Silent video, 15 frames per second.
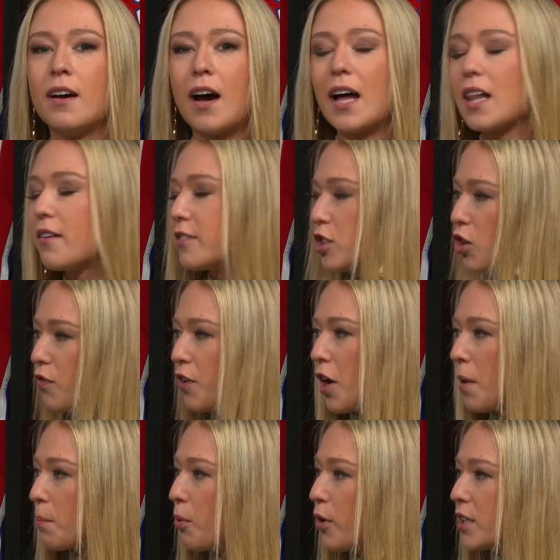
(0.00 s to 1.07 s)
I love his over
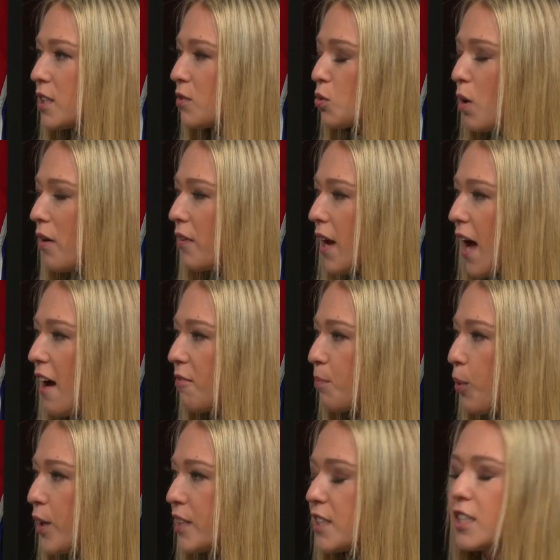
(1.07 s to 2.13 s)
on points of 12.5
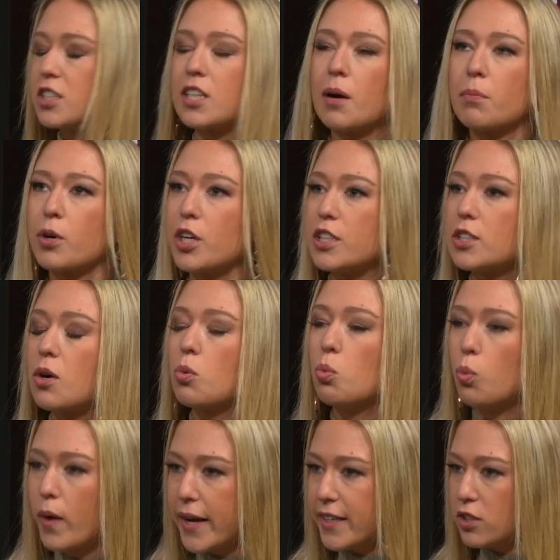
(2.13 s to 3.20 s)
points. This number is
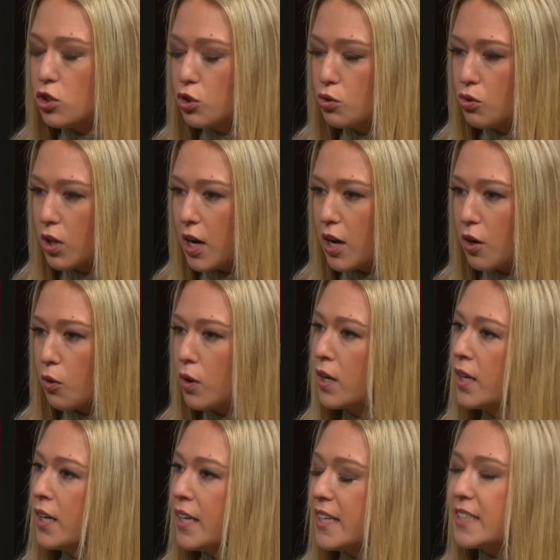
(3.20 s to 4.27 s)
way too low.
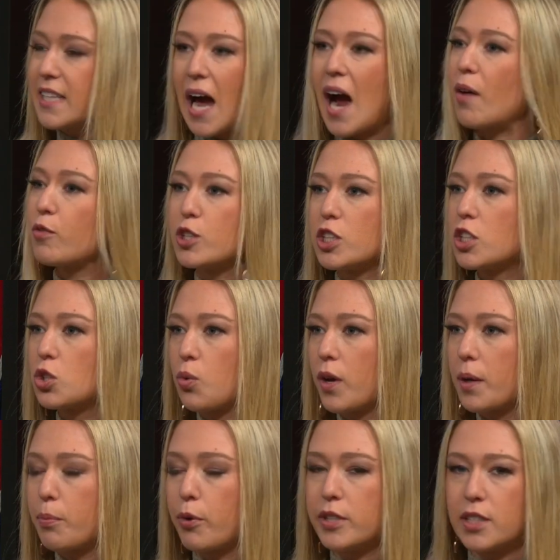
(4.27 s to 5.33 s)
He's averaging
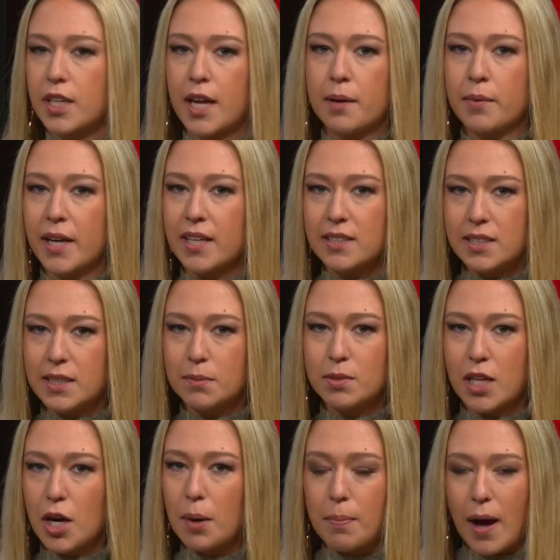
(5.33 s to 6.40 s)
20 points a game against teams
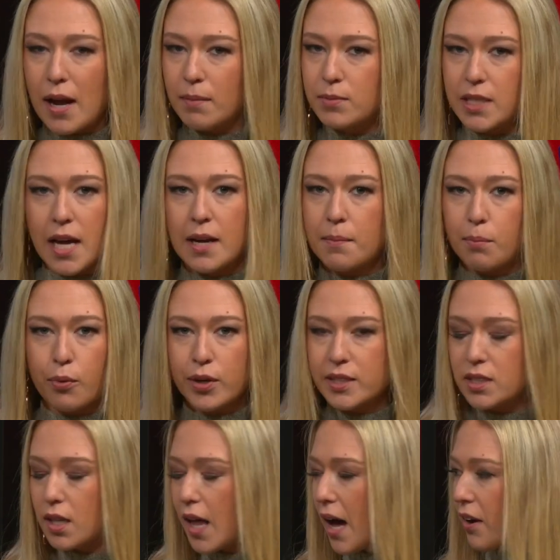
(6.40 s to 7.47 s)
that are bottom 10 in
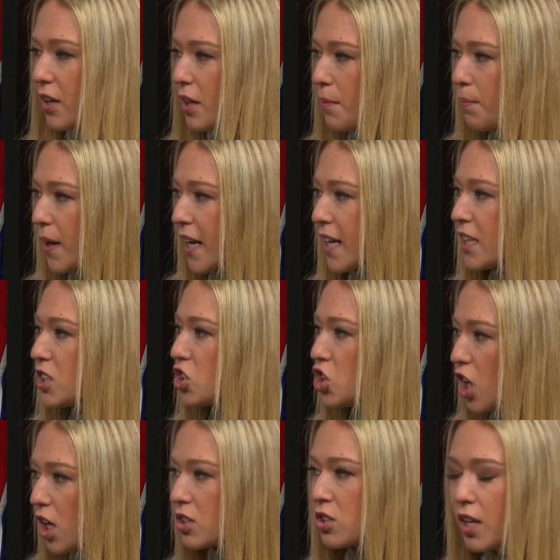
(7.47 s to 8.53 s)
points allowed in the paint,
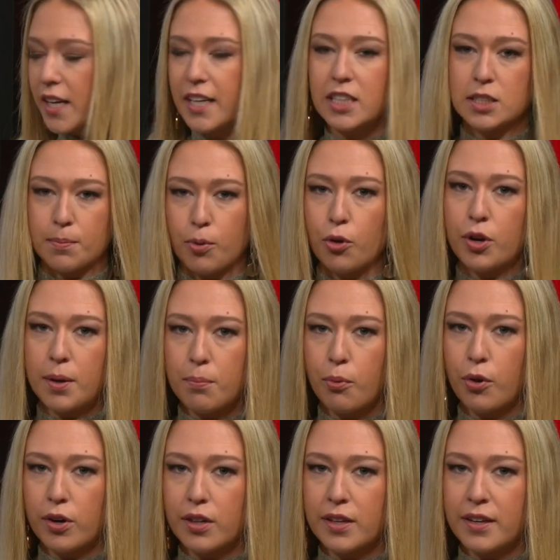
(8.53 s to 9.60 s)
just like his opponent
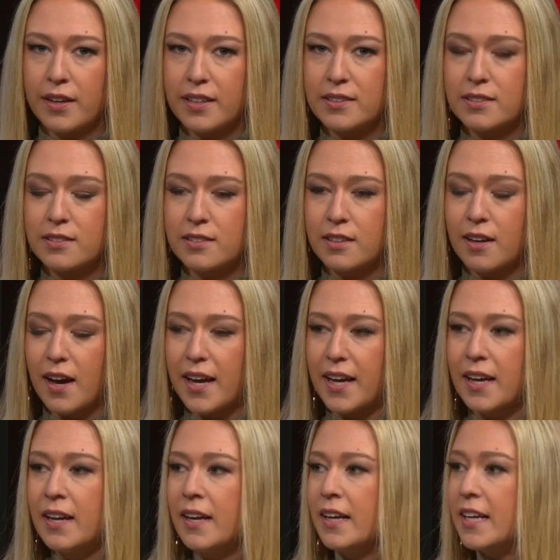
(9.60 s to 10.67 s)
Portland is
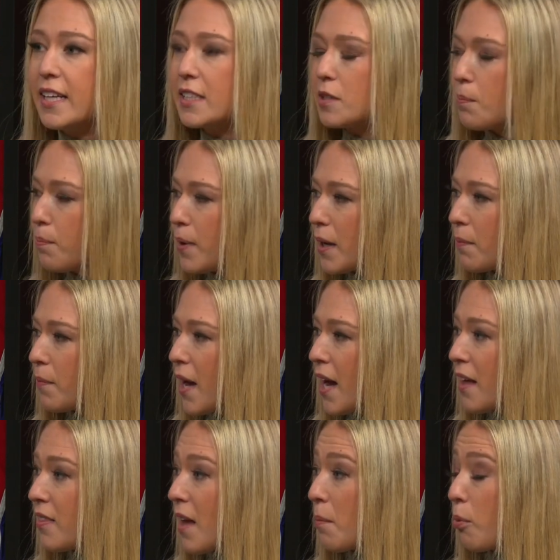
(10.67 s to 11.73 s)
tonight. He's a big
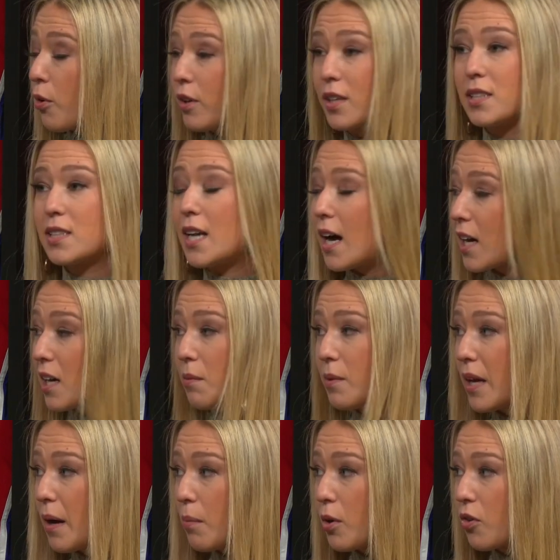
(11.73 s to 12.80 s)
man that Portland's not going to
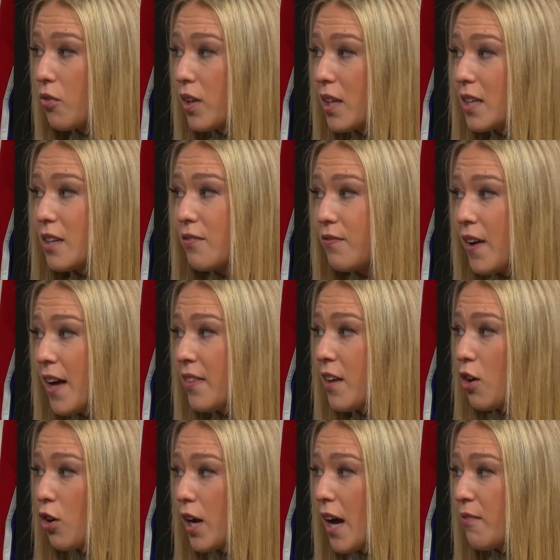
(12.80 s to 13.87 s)
be able to really defend. They
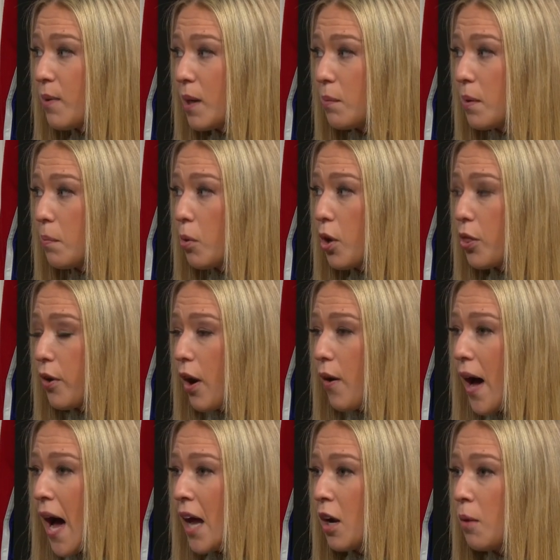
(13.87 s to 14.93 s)
don't have many people to throw
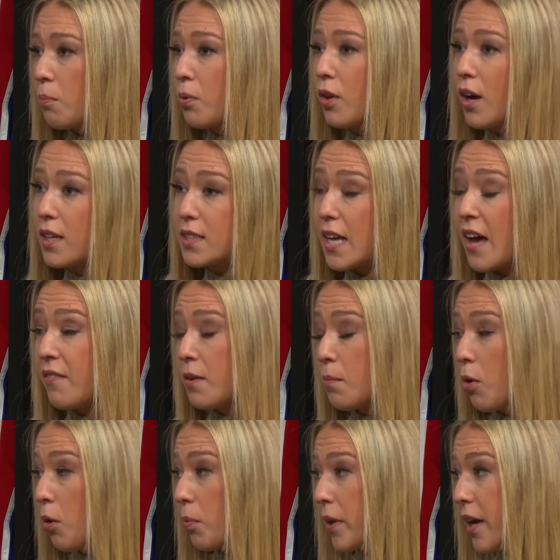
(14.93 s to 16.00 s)
at him, plus Evan
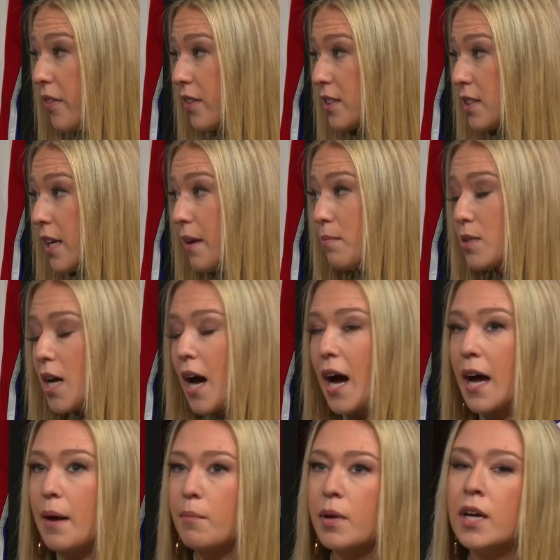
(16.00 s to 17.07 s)
Mobley at the same
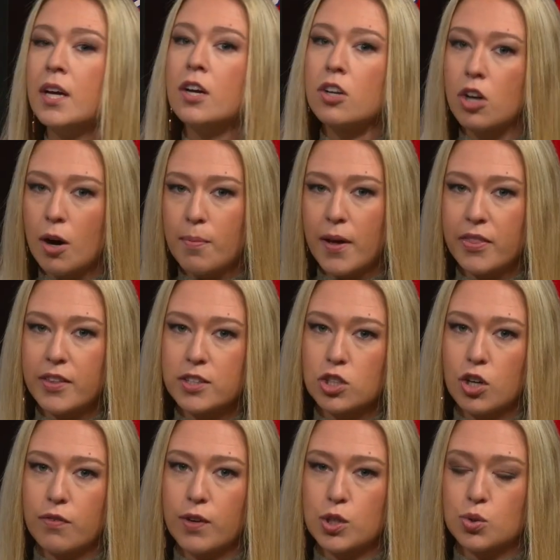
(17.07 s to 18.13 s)
time. Go bet this
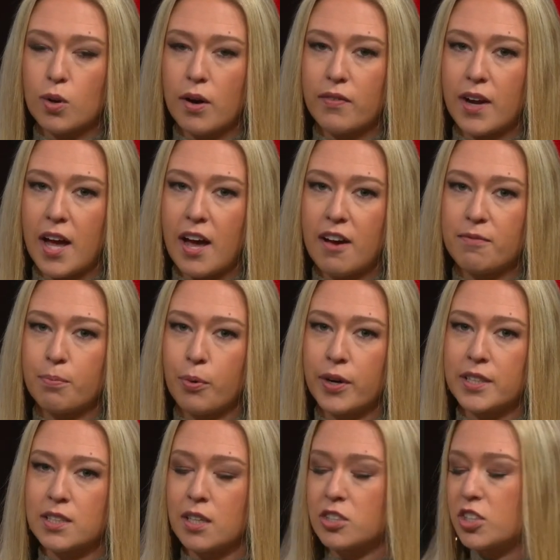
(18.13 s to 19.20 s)
over 12.5
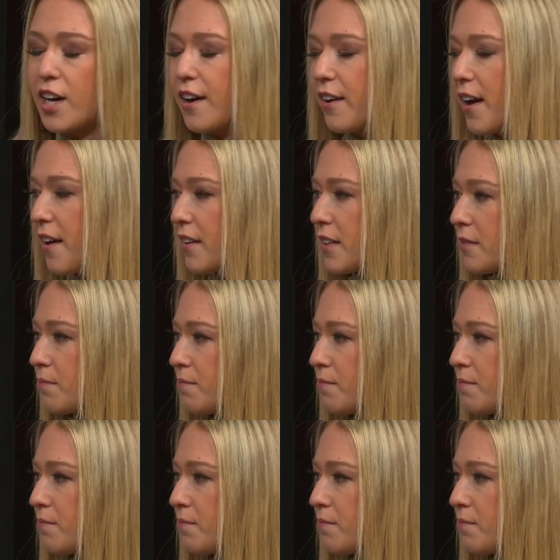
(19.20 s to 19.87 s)
points on Jared Allen.